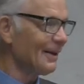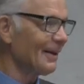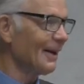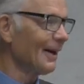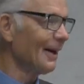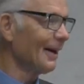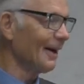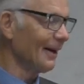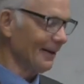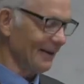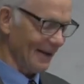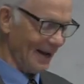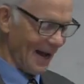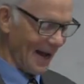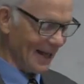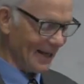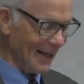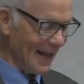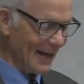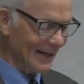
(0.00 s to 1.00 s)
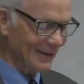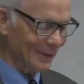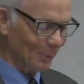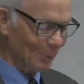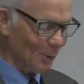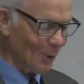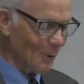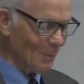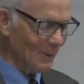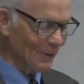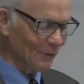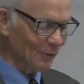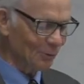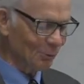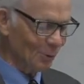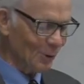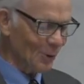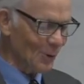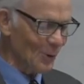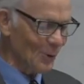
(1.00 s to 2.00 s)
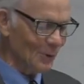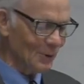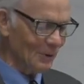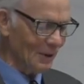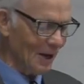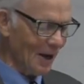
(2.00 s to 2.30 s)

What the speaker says: I like the Romans Road.